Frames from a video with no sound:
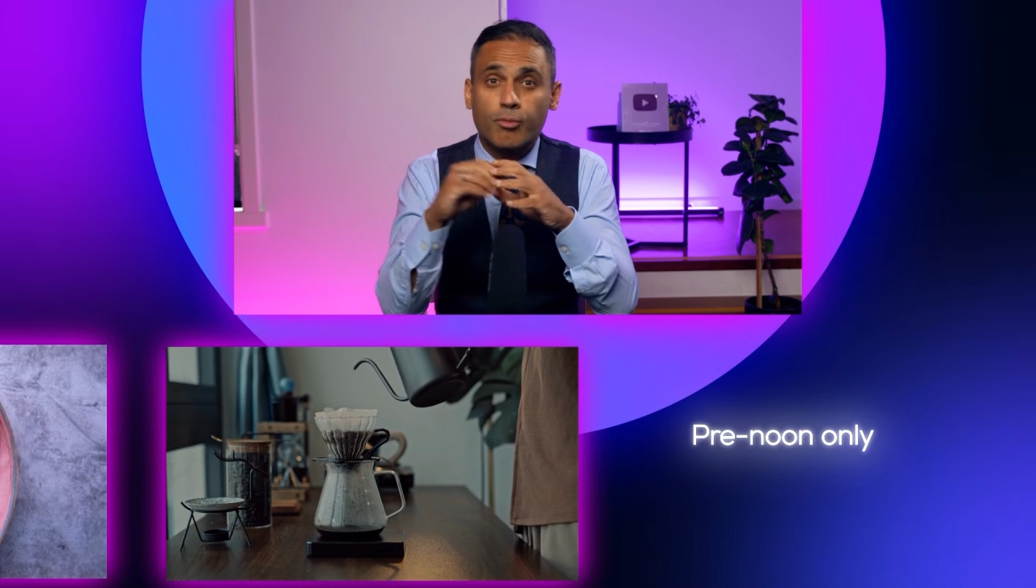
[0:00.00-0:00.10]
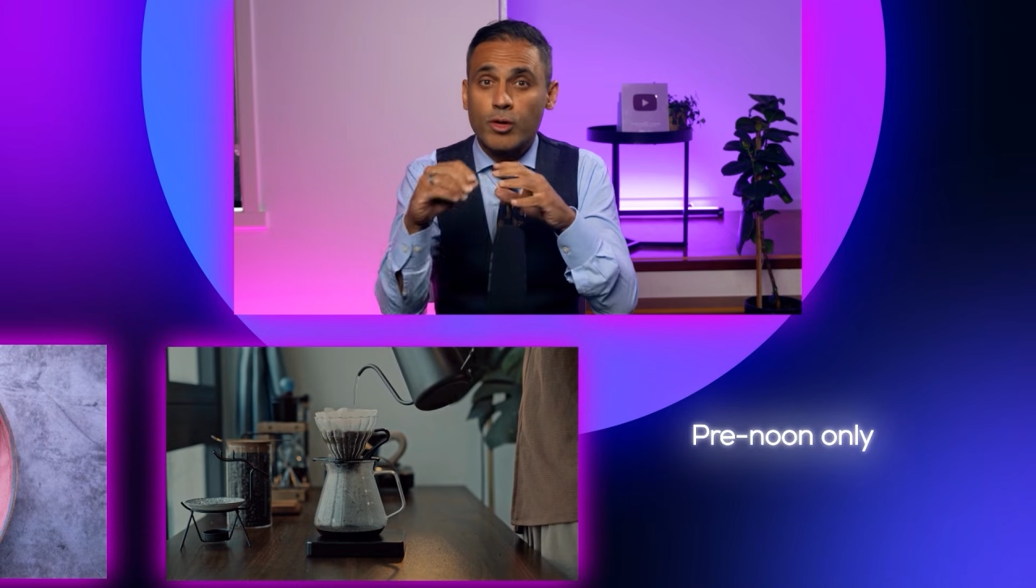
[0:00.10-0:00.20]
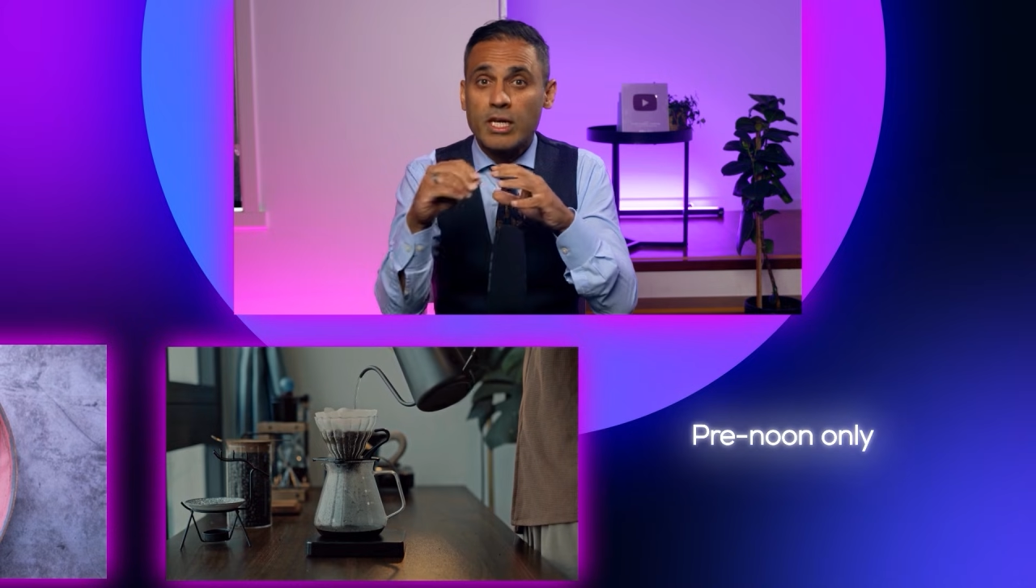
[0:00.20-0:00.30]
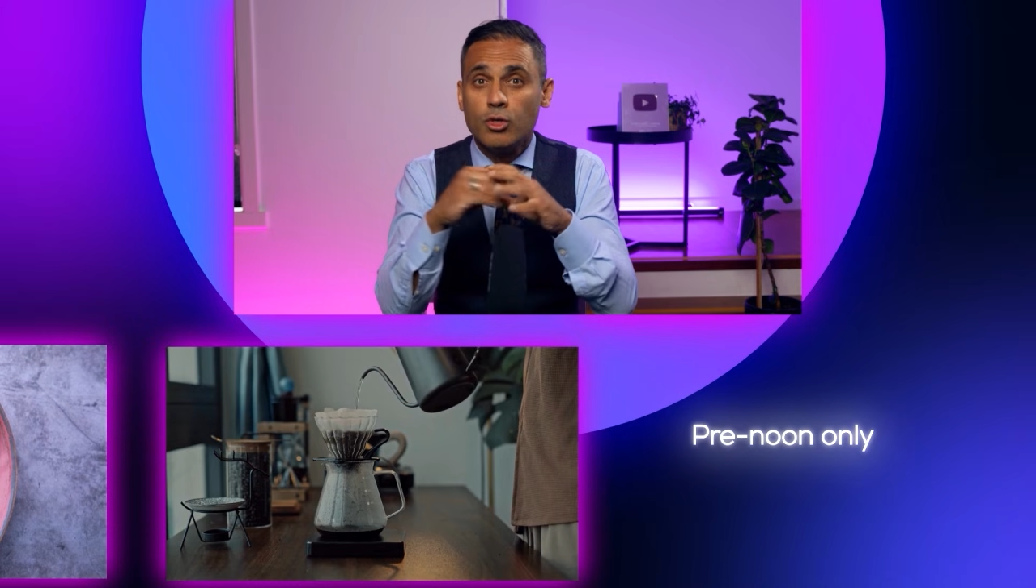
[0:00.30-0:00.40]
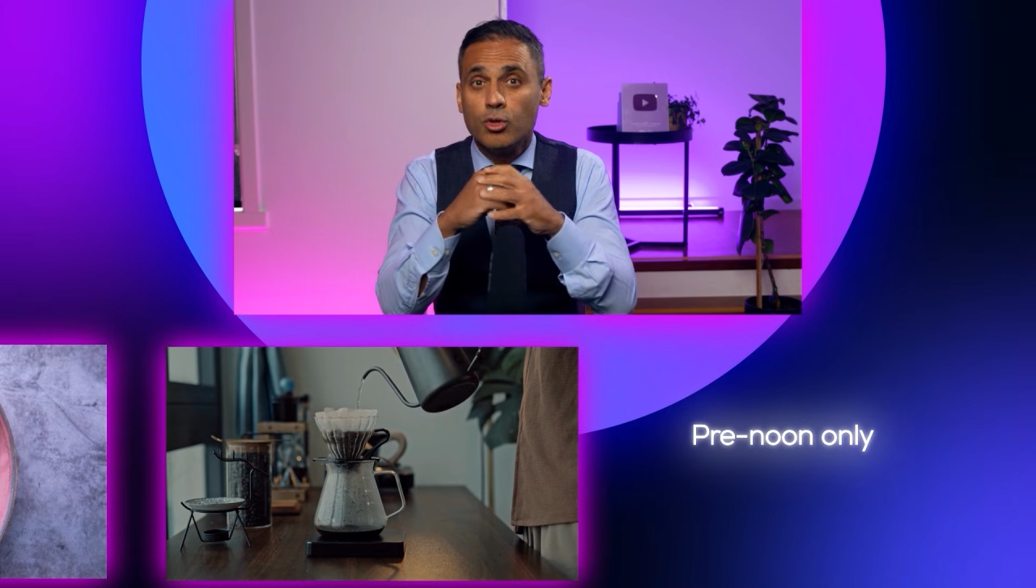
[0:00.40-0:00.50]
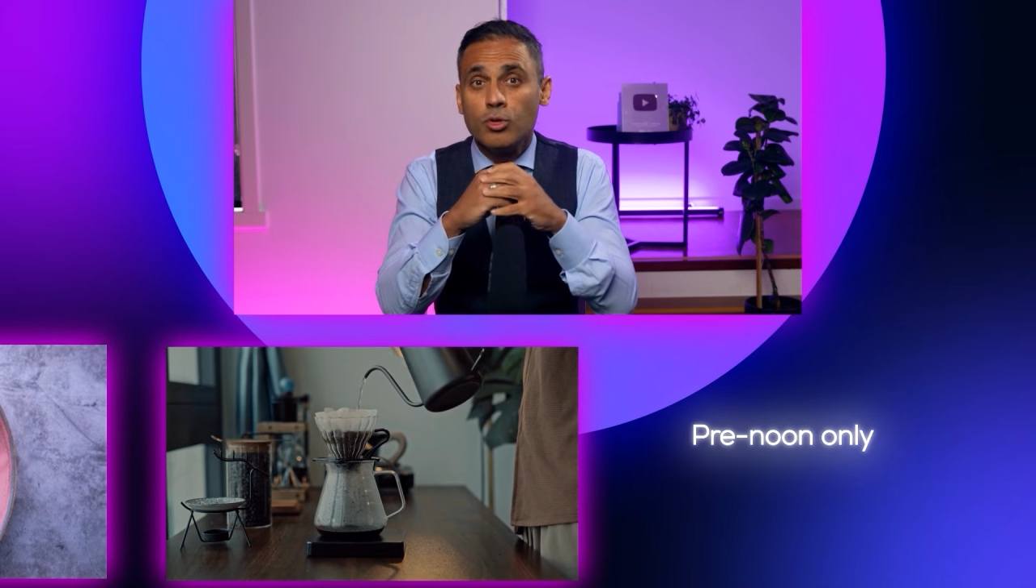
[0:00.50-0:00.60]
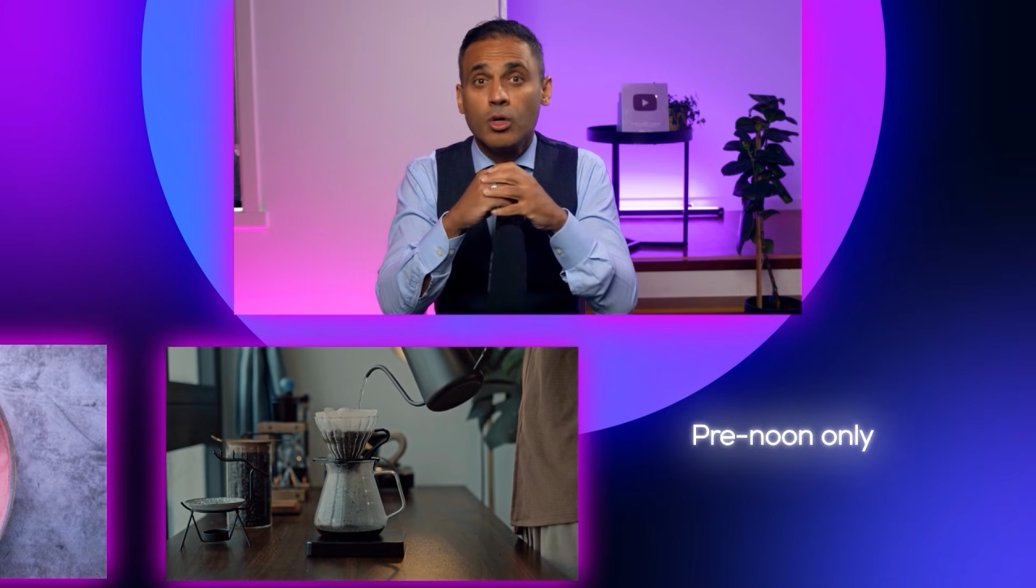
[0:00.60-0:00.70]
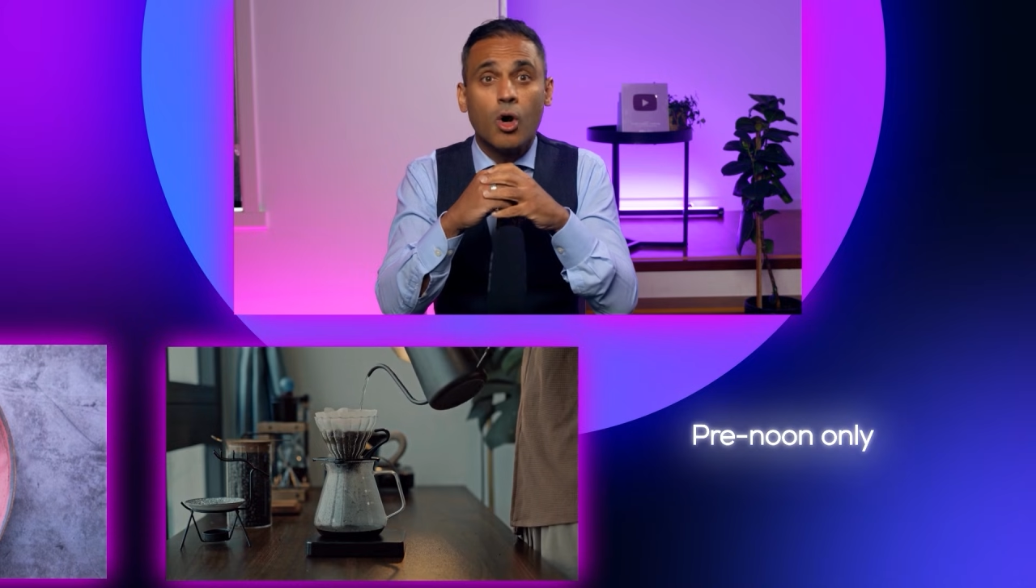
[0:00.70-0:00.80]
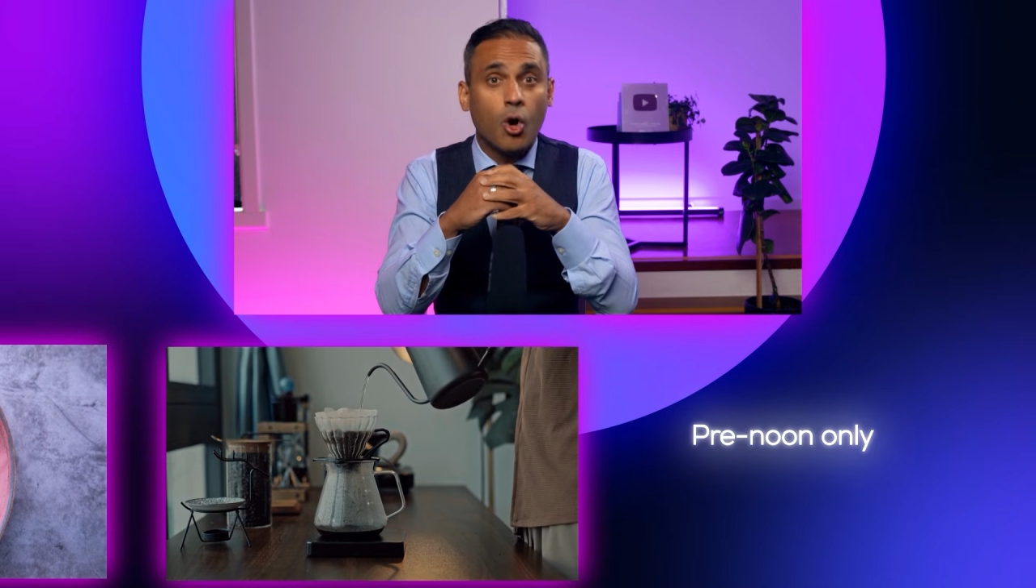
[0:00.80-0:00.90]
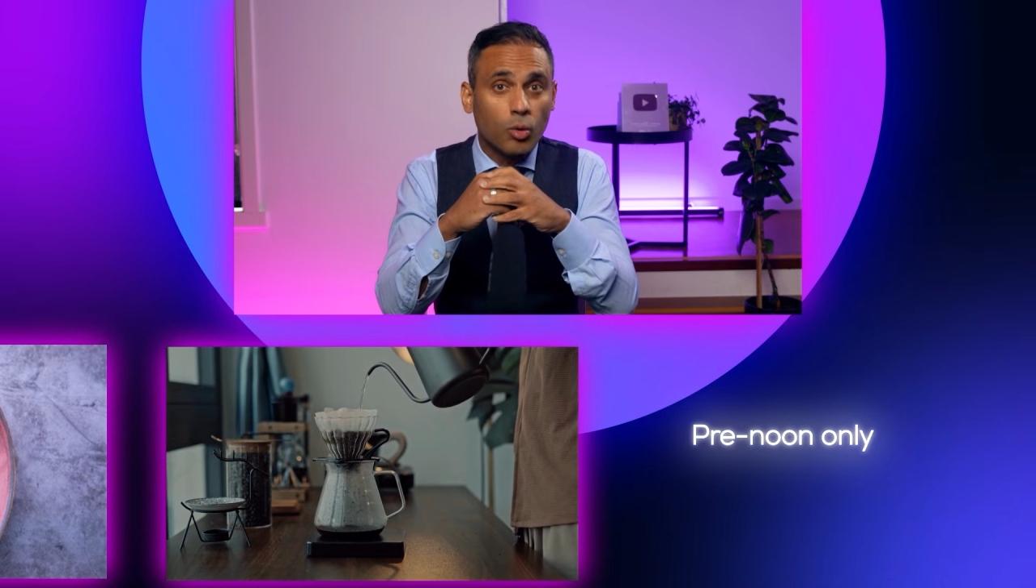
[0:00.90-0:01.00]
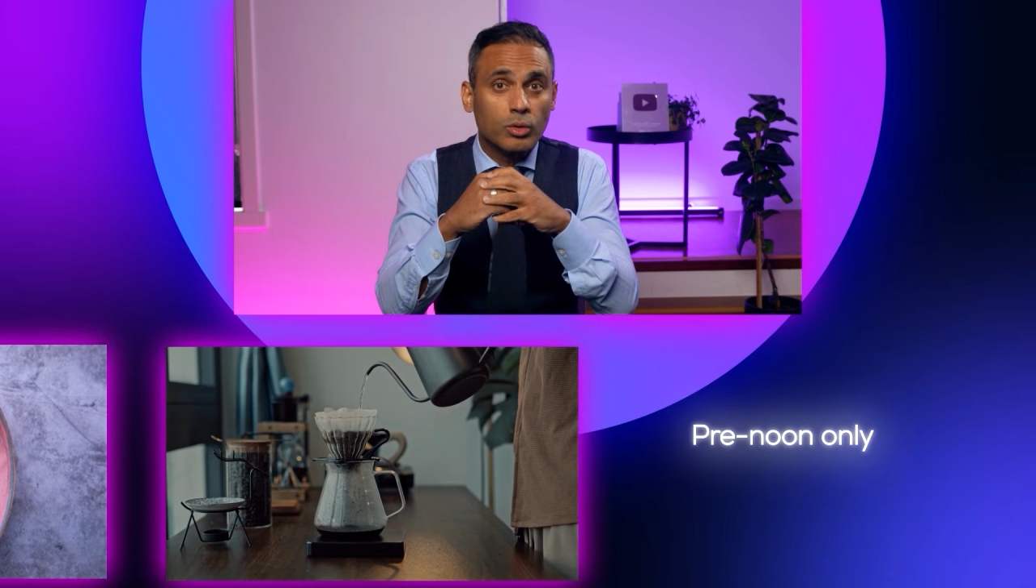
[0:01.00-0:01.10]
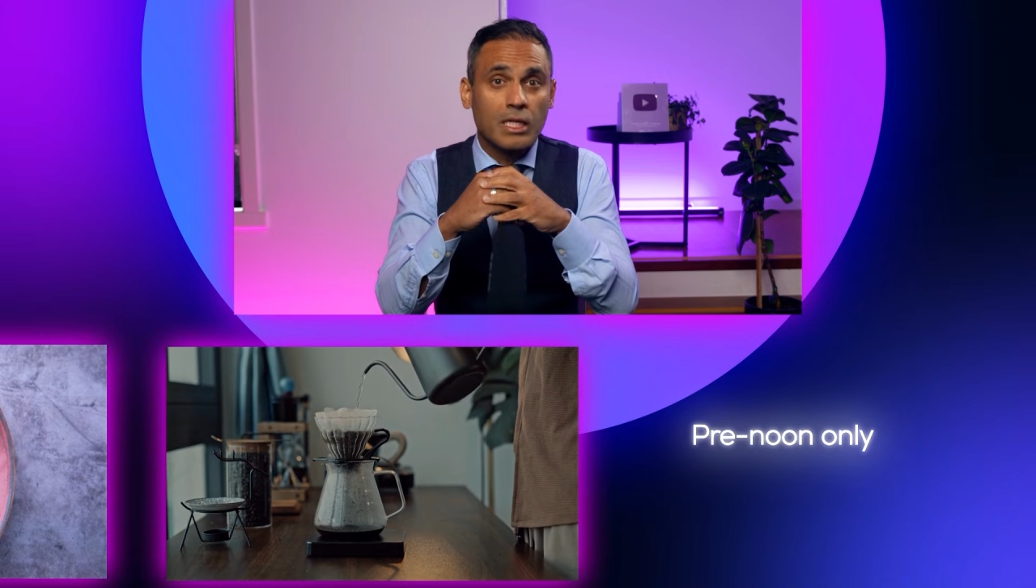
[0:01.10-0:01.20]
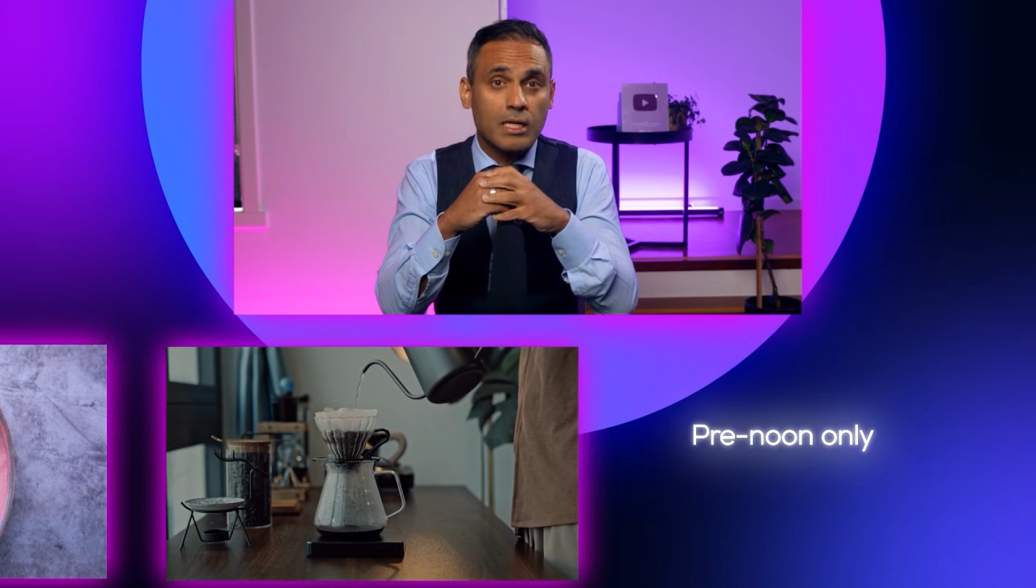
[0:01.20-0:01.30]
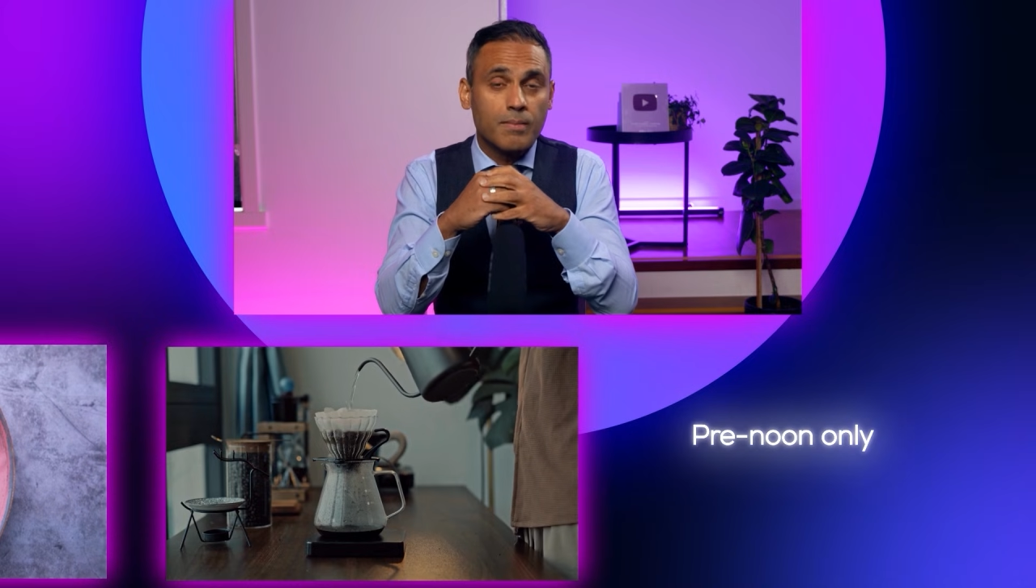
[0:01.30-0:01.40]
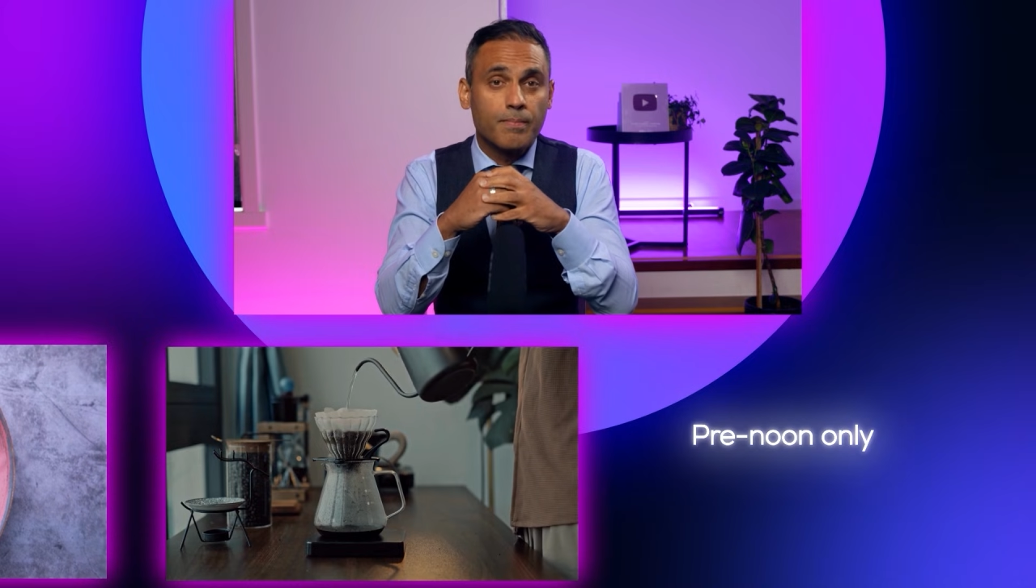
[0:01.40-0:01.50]
pre-noon
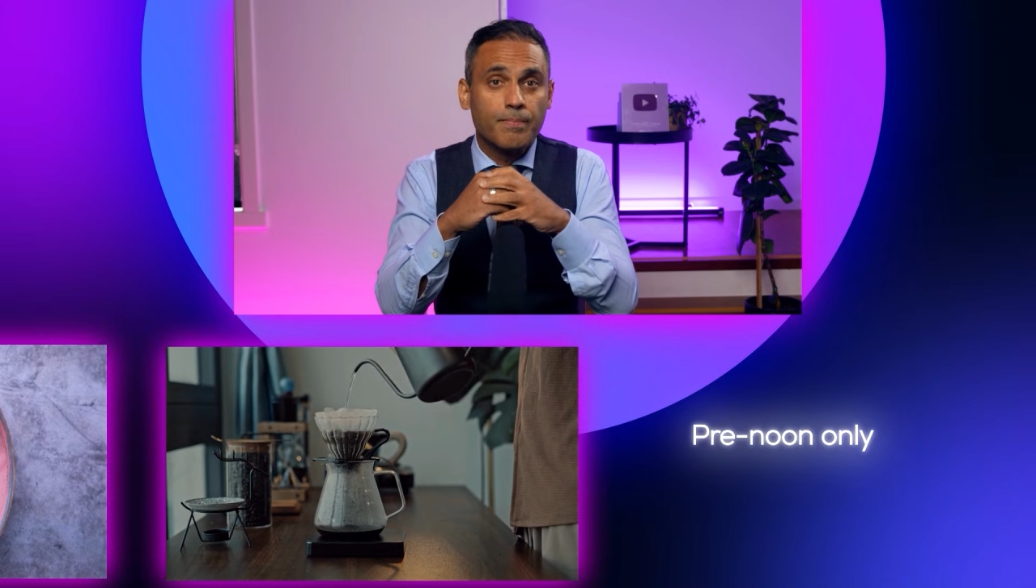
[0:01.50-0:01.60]
only.